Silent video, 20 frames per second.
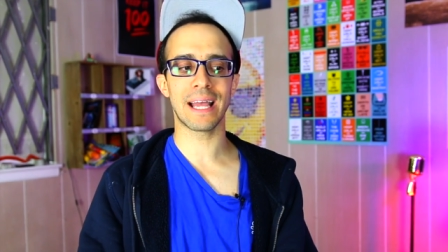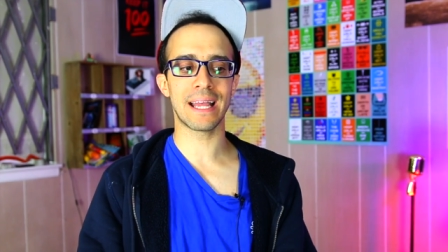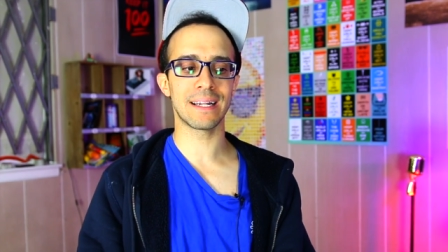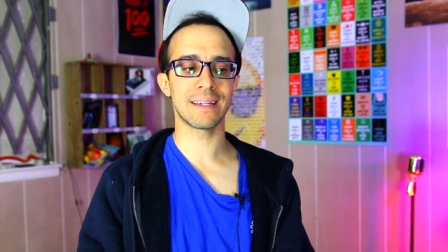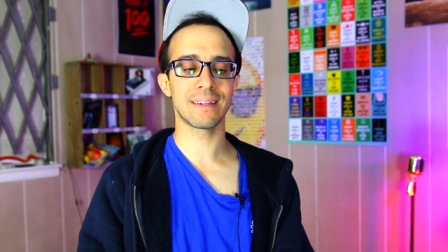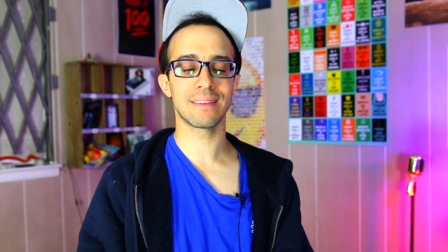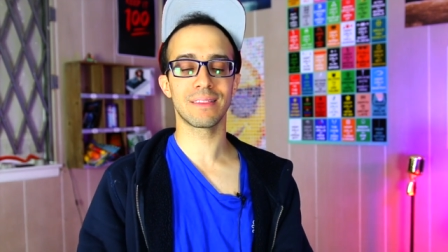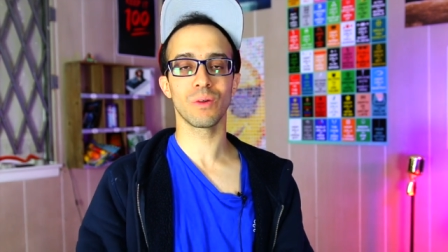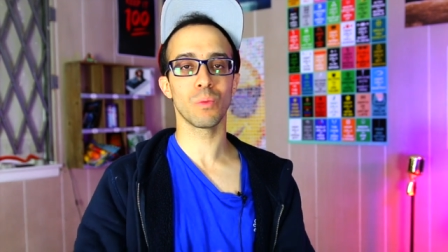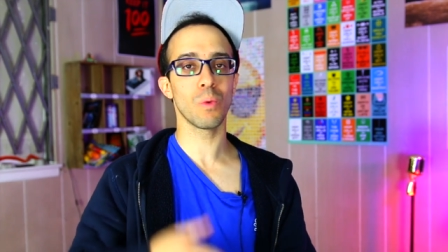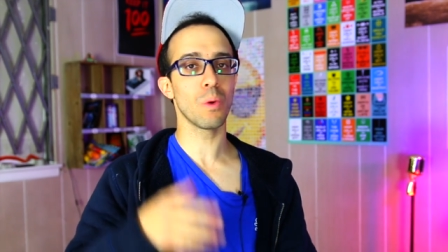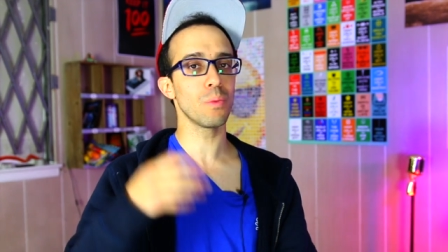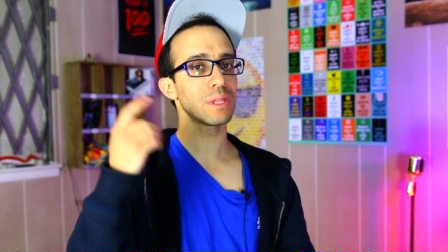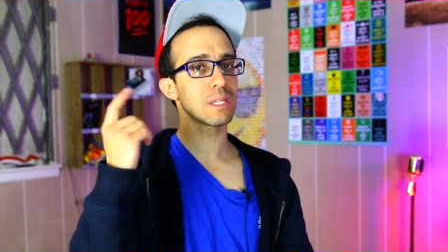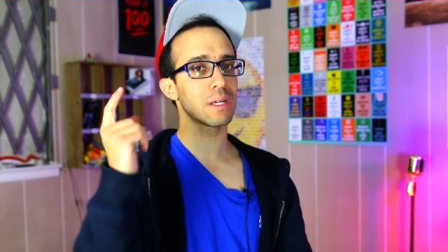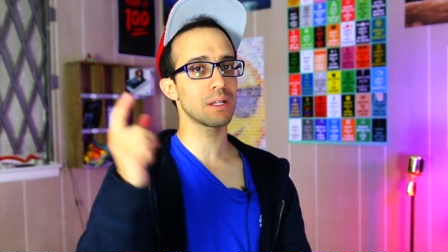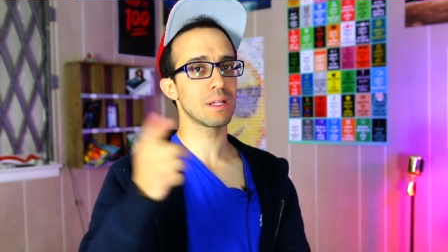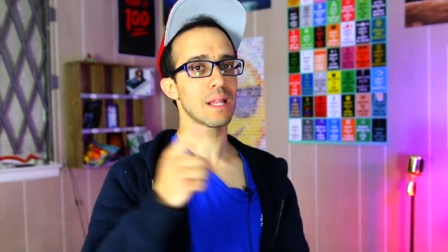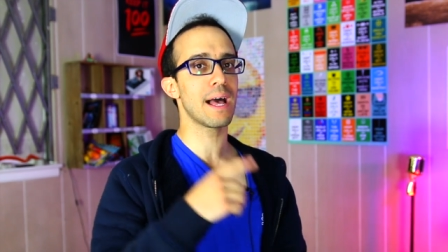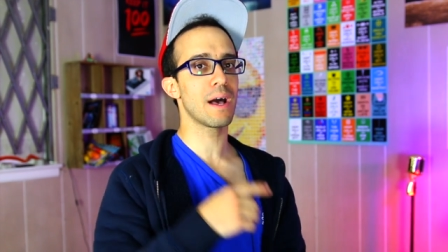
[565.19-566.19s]
and the one with
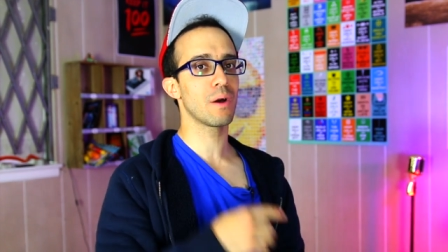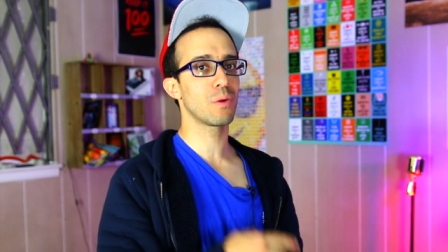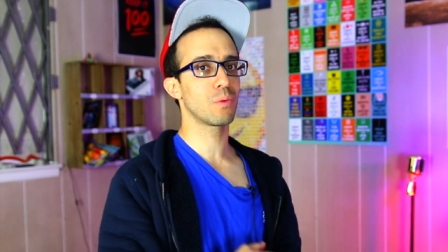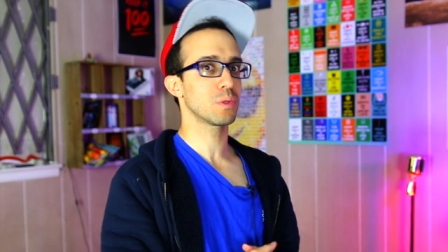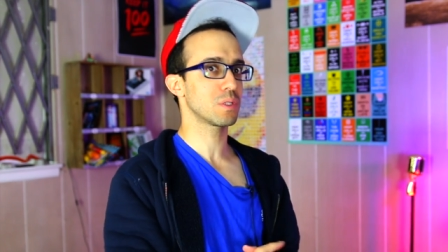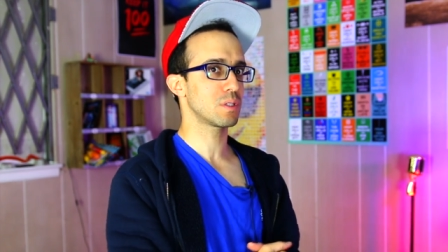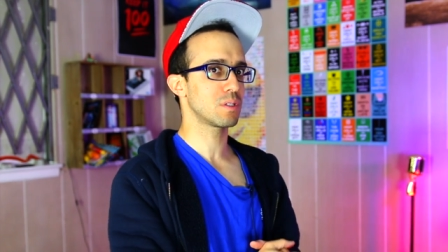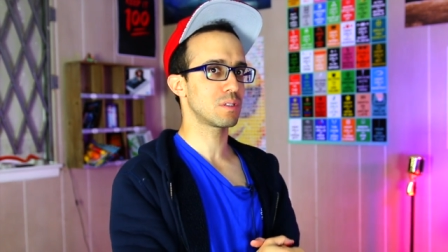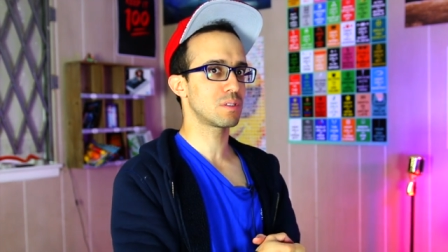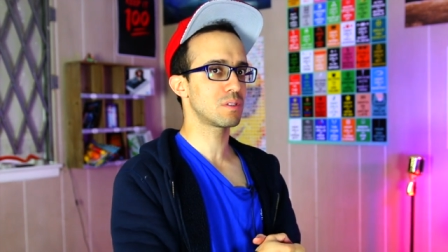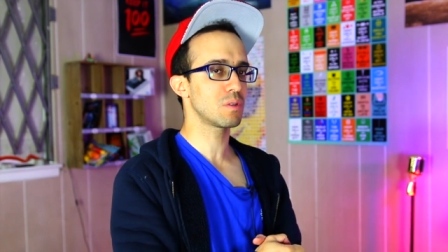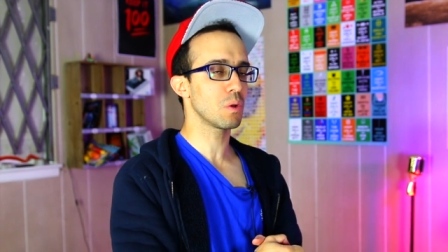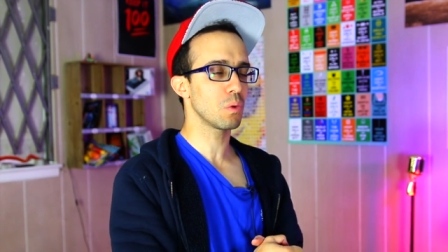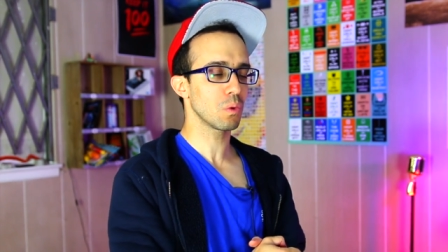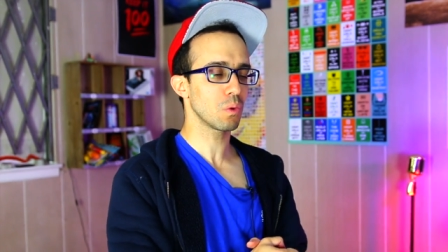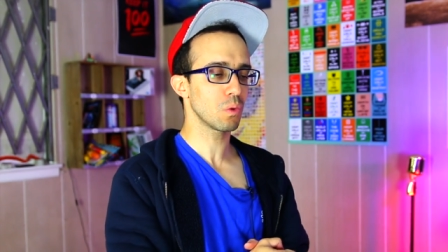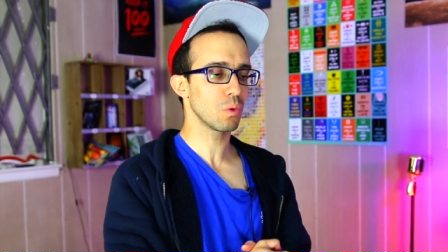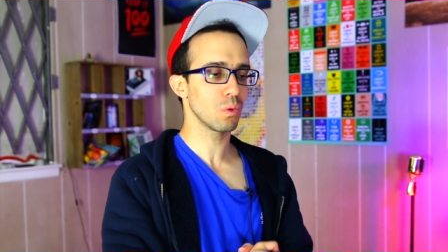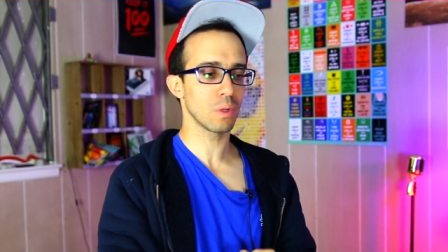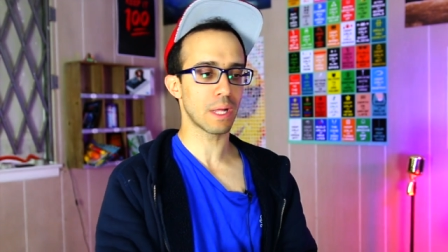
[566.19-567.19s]
the cloud was
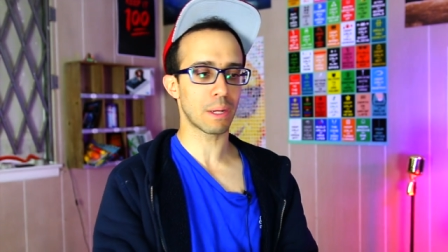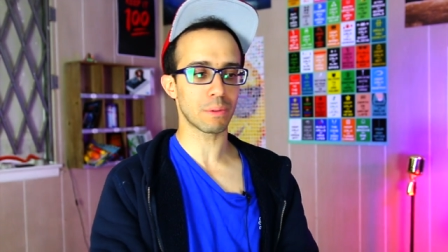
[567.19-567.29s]
so cool.